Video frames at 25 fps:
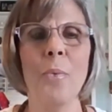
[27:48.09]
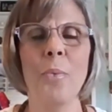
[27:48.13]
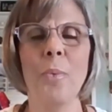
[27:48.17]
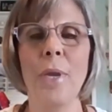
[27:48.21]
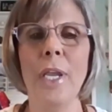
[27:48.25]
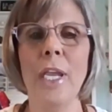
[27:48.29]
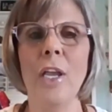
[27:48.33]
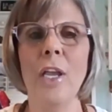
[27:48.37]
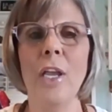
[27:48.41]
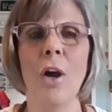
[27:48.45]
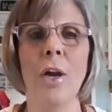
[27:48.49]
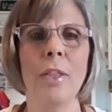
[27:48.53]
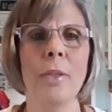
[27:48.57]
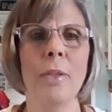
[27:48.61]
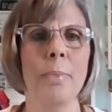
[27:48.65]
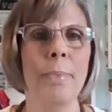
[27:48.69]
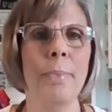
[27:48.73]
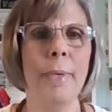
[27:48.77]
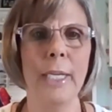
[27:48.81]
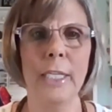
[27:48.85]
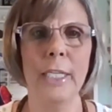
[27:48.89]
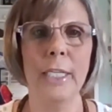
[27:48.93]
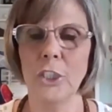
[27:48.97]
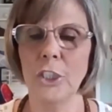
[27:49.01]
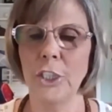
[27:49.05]
we are the
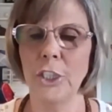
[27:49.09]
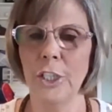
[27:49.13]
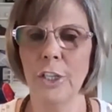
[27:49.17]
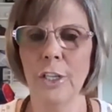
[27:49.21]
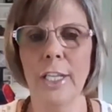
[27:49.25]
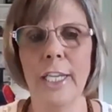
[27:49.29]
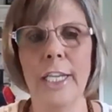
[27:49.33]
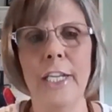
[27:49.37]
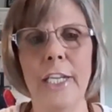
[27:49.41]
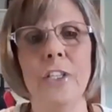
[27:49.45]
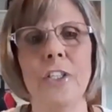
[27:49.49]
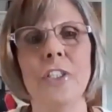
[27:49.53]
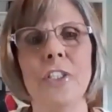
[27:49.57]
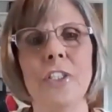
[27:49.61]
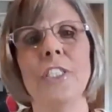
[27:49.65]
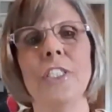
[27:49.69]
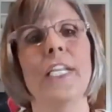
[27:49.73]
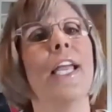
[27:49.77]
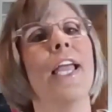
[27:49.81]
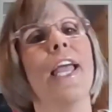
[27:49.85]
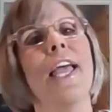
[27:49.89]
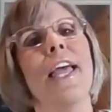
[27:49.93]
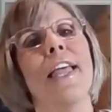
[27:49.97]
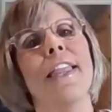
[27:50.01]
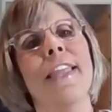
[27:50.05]
biggest cheerleaders
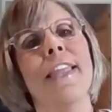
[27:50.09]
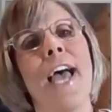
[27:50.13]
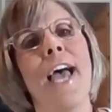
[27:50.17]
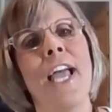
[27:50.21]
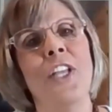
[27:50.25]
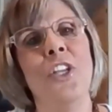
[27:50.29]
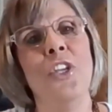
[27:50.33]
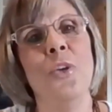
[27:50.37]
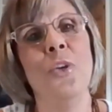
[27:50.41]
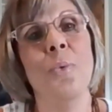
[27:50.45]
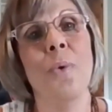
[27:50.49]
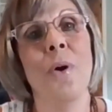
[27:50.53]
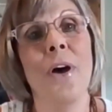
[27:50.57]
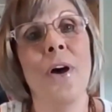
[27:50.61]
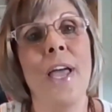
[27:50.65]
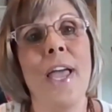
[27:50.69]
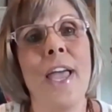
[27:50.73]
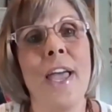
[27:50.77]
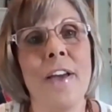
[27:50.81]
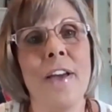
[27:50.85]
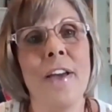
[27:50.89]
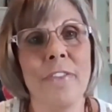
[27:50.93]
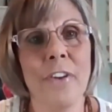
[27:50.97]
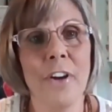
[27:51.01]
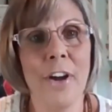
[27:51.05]
that you will
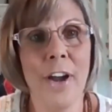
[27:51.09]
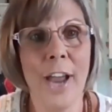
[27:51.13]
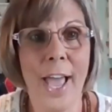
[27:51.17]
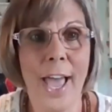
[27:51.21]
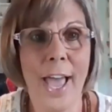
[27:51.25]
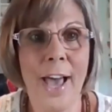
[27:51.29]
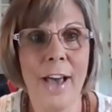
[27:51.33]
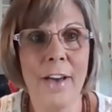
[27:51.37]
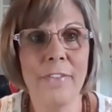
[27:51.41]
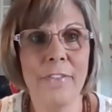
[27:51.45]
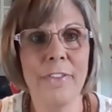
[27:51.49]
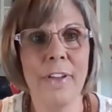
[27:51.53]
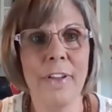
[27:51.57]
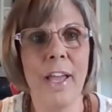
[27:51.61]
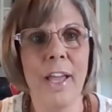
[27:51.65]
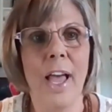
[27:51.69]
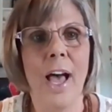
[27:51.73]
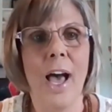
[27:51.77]
ever have.